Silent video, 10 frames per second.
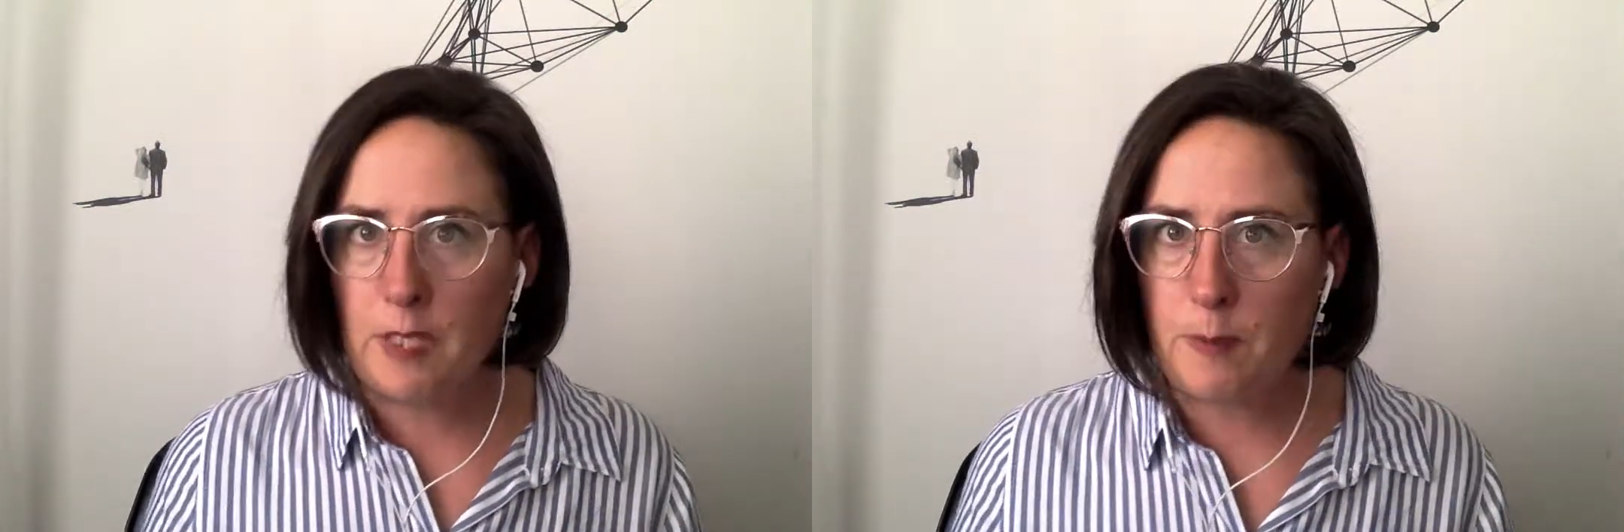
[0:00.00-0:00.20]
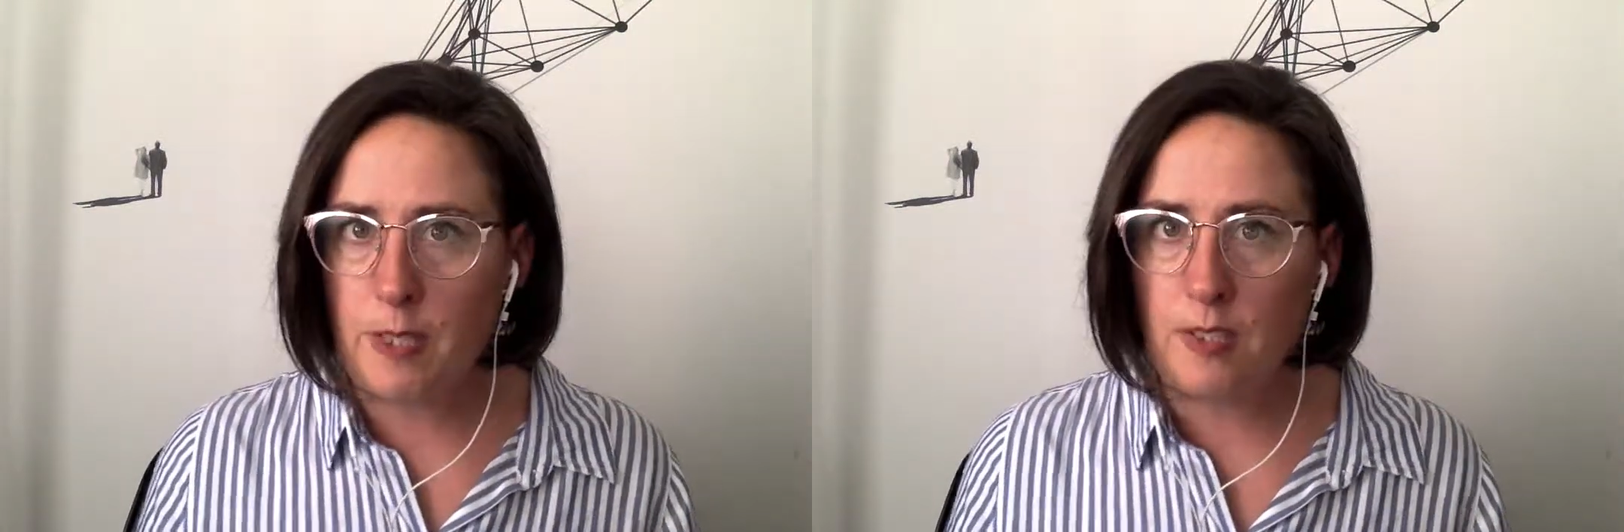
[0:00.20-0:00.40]

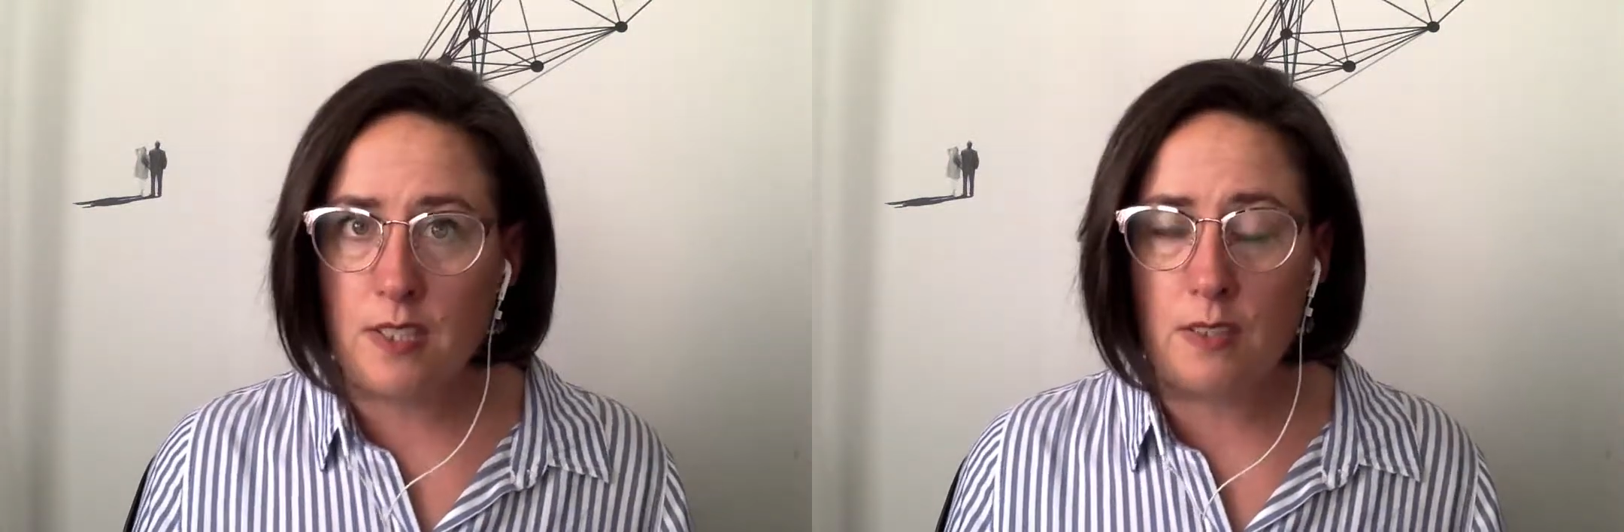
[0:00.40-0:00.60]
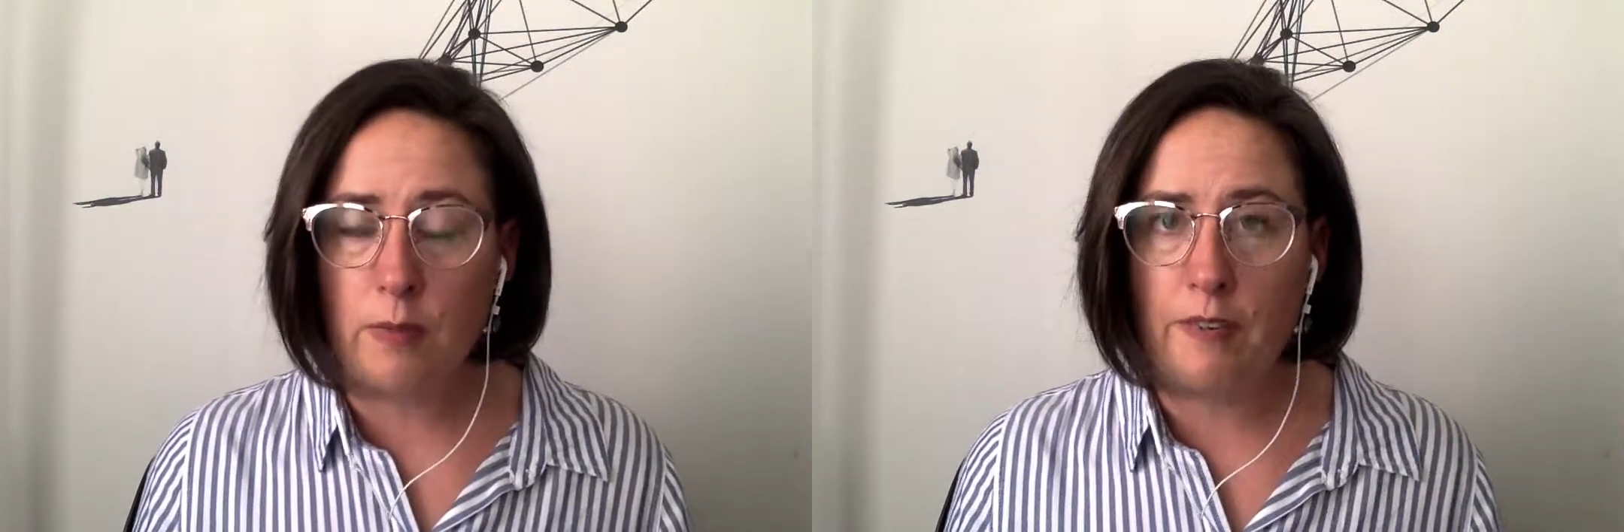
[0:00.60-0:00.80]

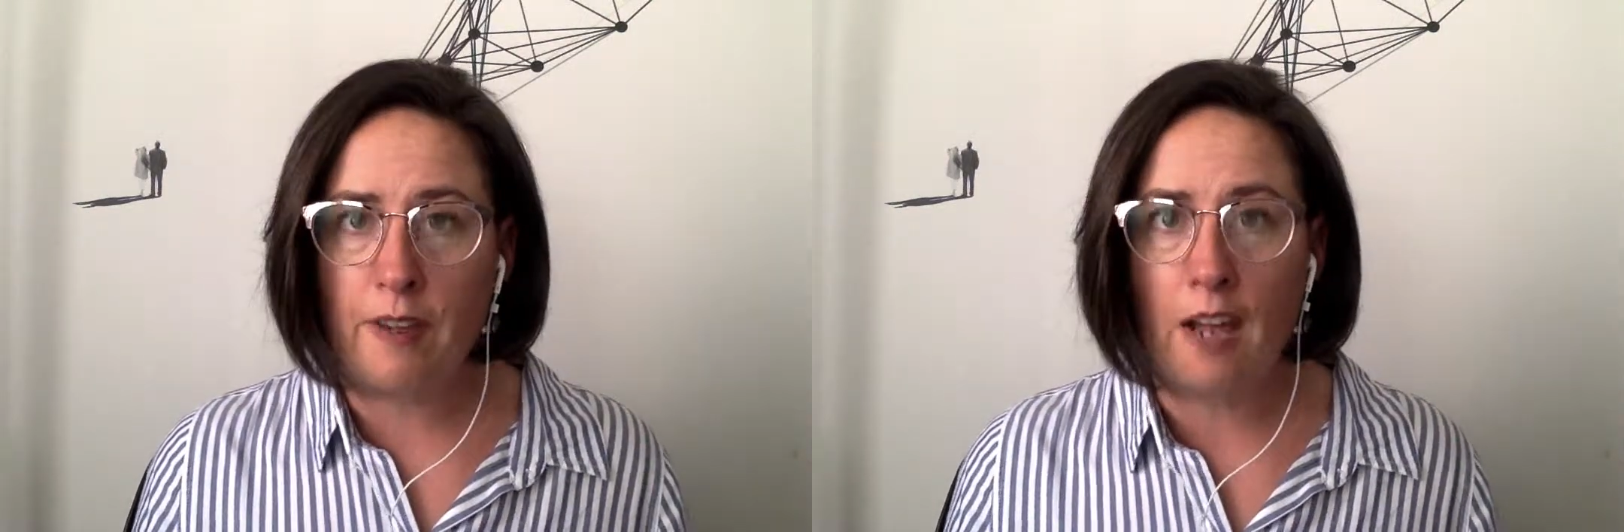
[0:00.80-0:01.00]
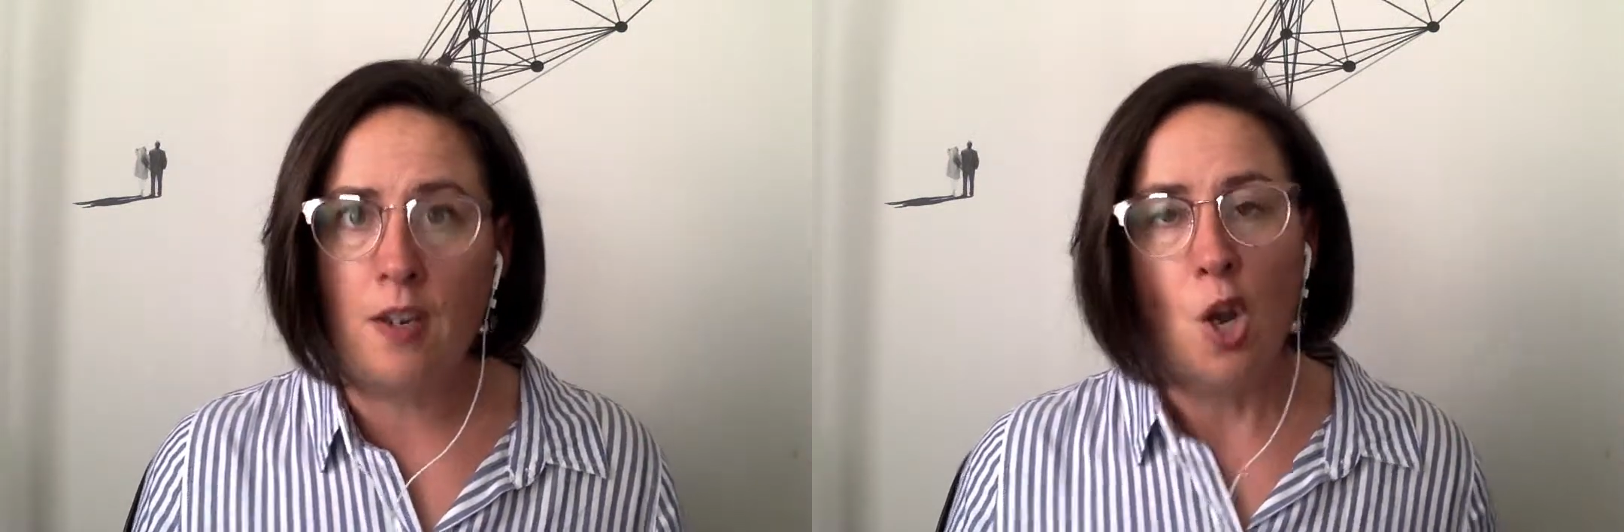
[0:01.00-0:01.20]
experiences we've
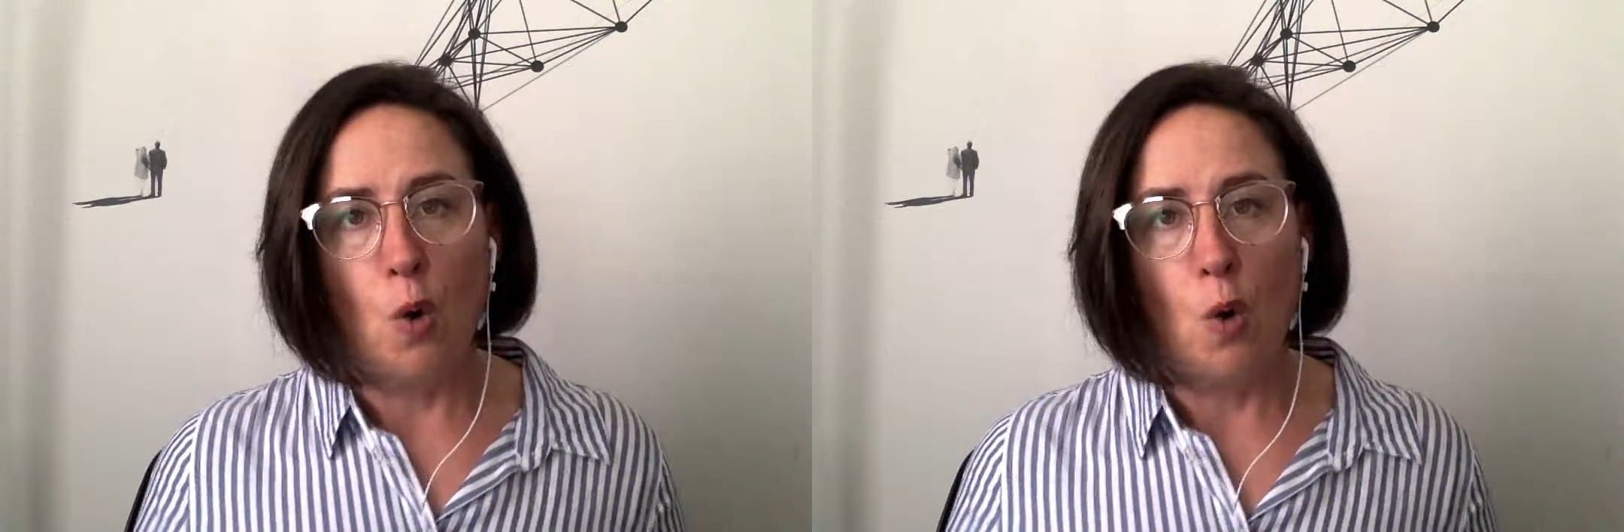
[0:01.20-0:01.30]
had.